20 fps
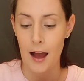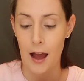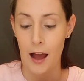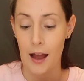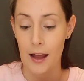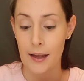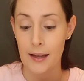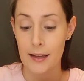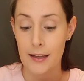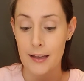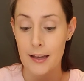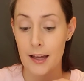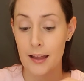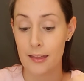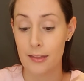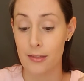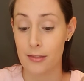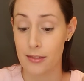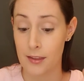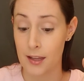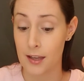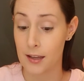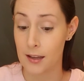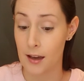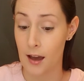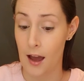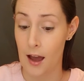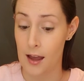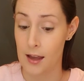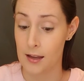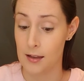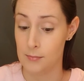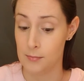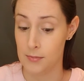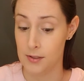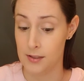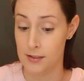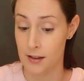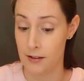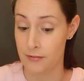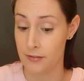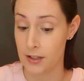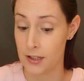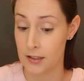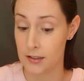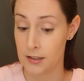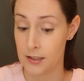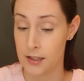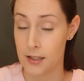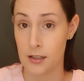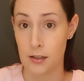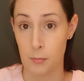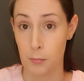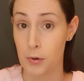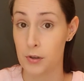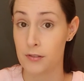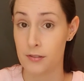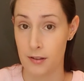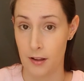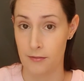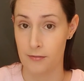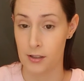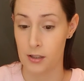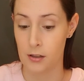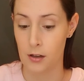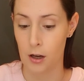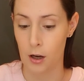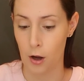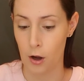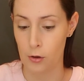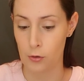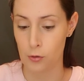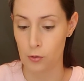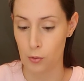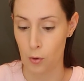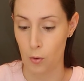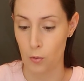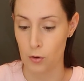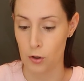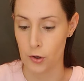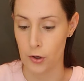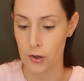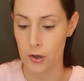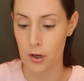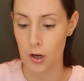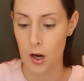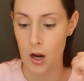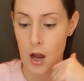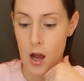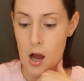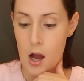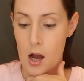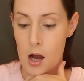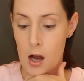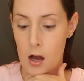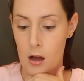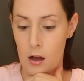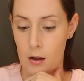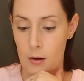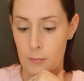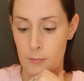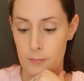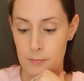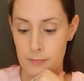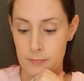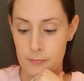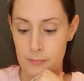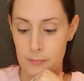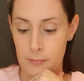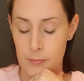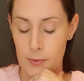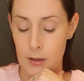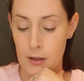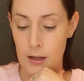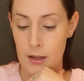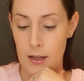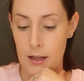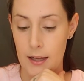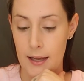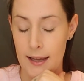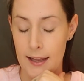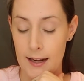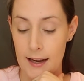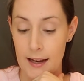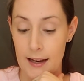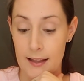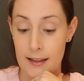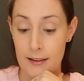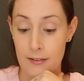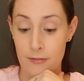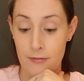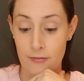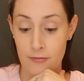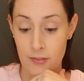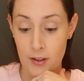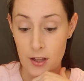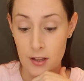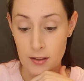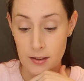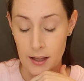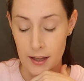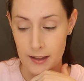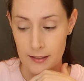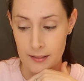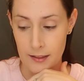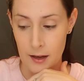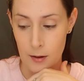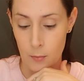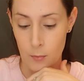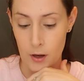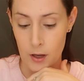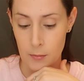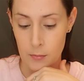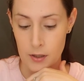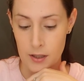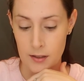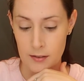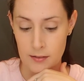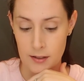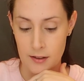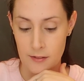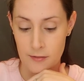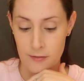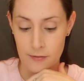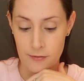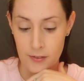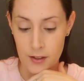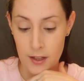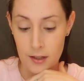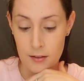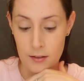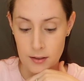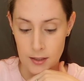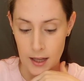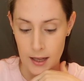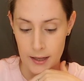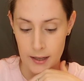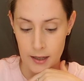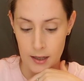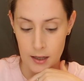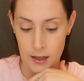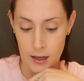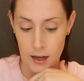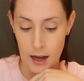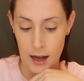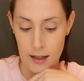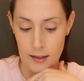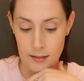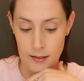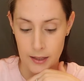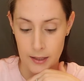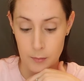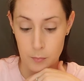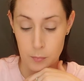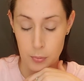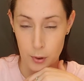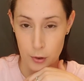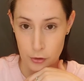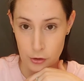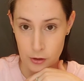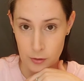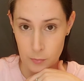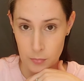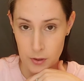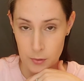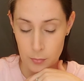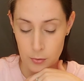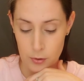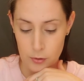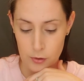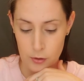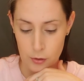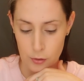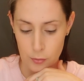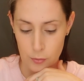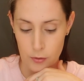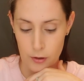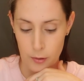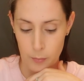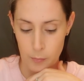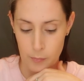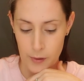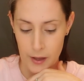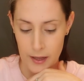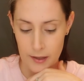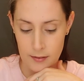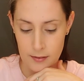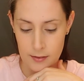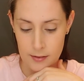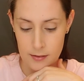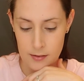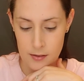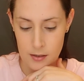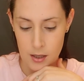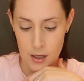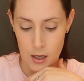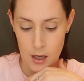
I think I am definitely number seven, a controller. Um, and I feel like that way because I feel like I like pushing people to do their best.